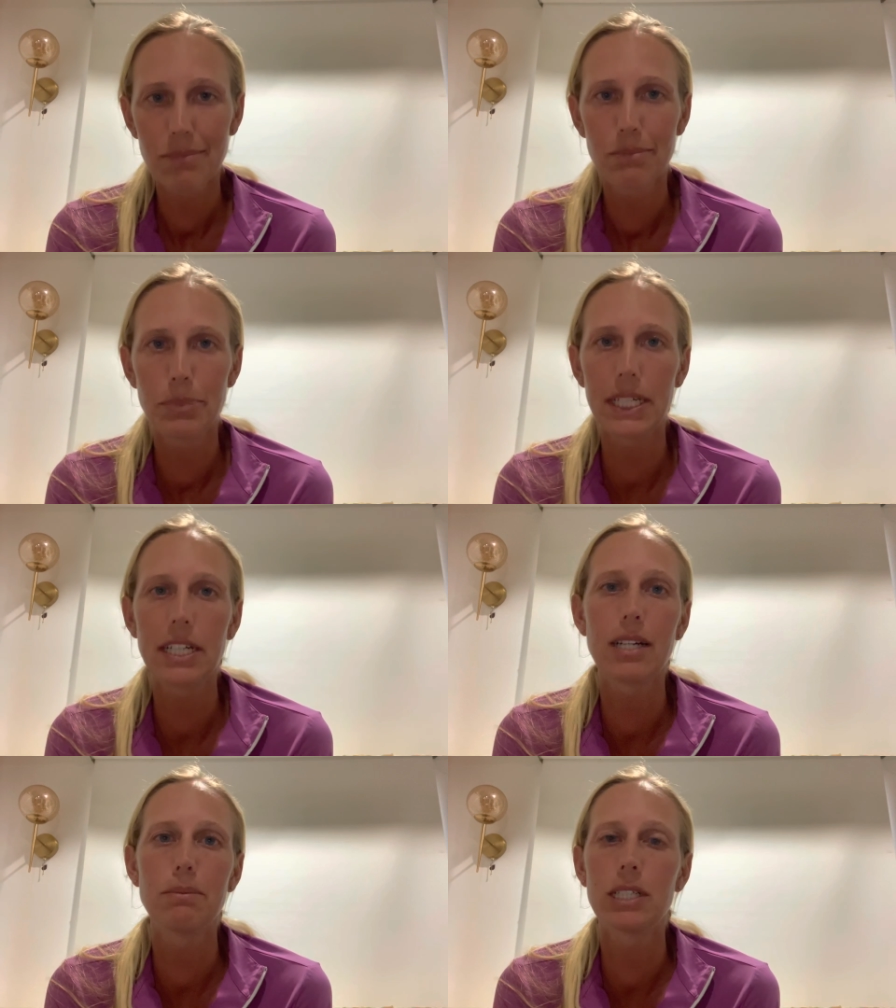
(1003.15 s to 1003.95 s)
But
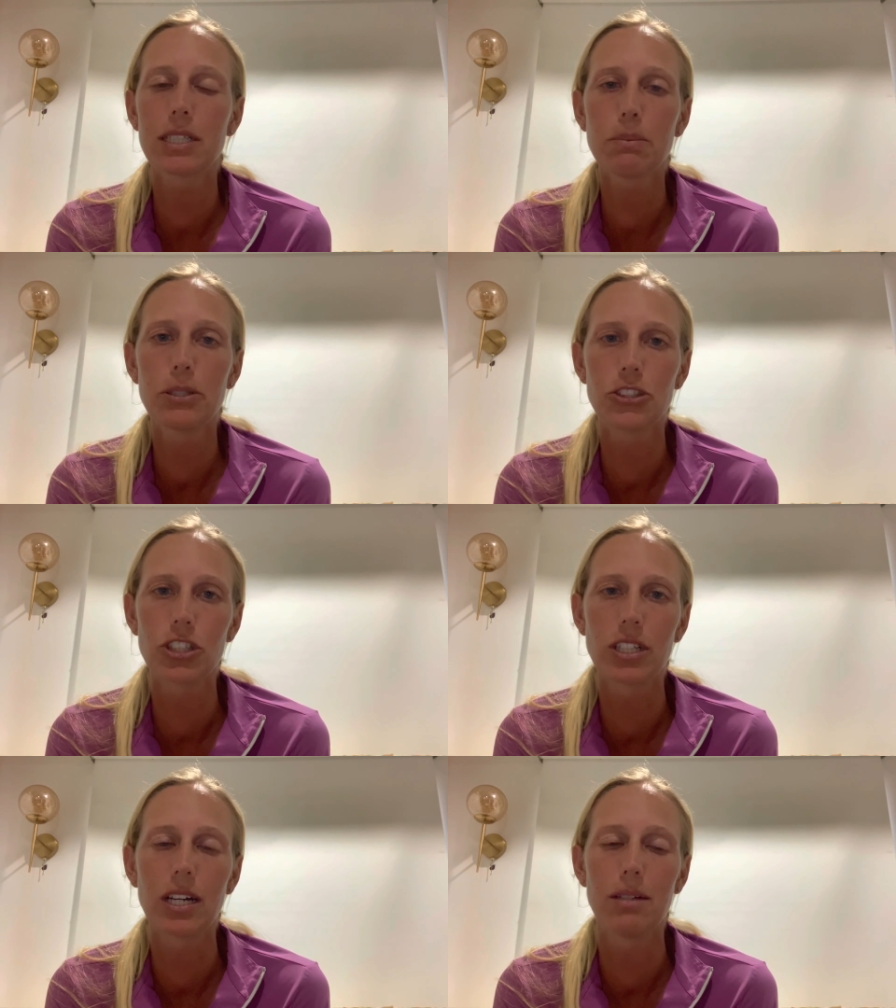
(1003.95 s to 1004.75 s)
I'm not going to push
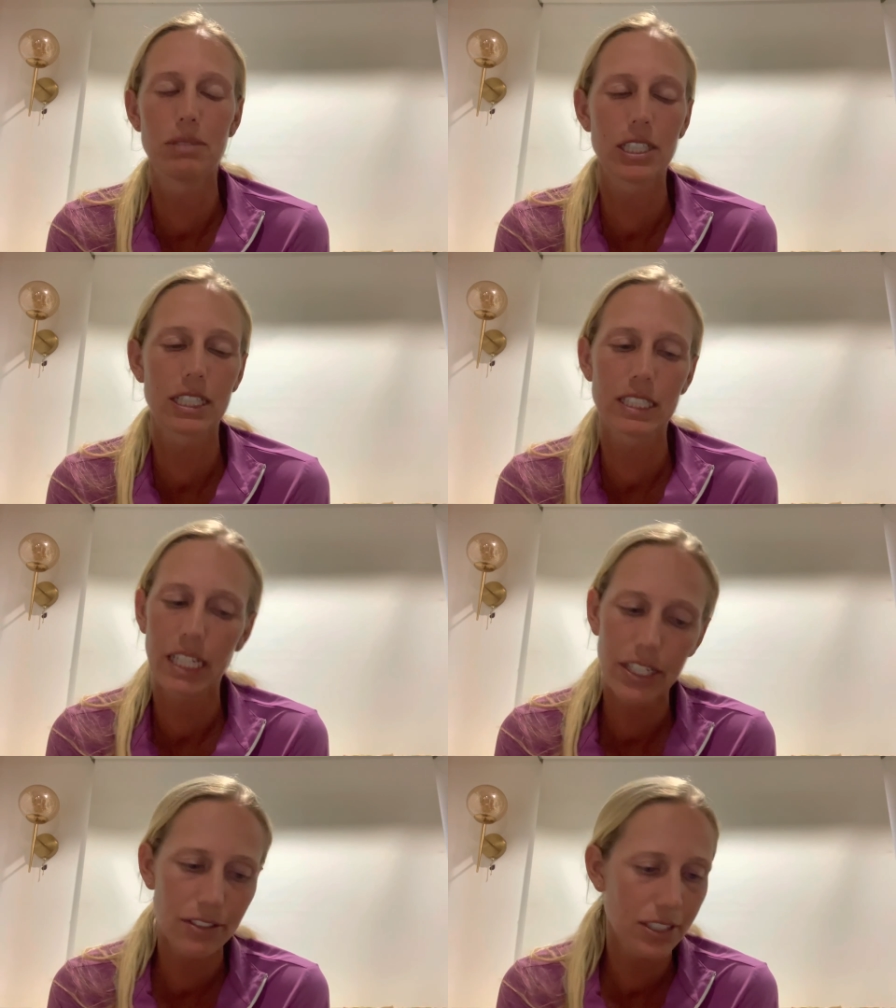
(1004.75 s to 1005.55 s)
her. I'm not going to
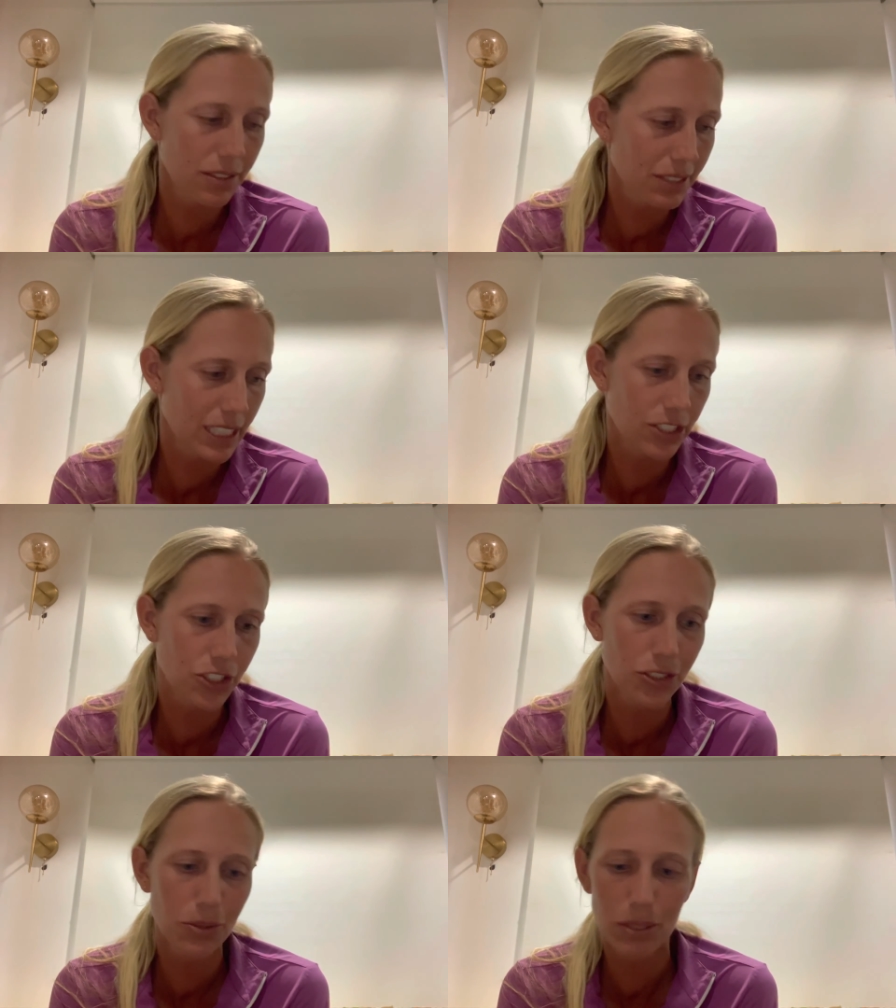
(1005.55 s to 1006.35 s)
take her in the ring
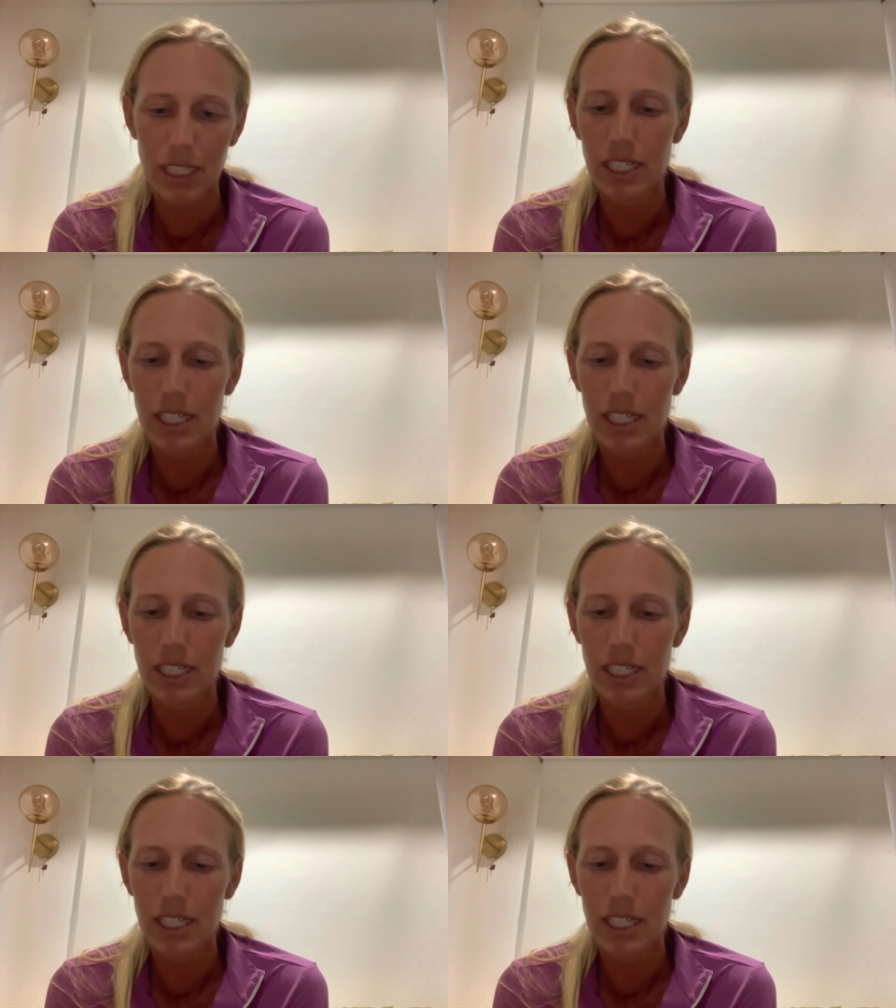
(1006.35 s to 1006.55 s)
to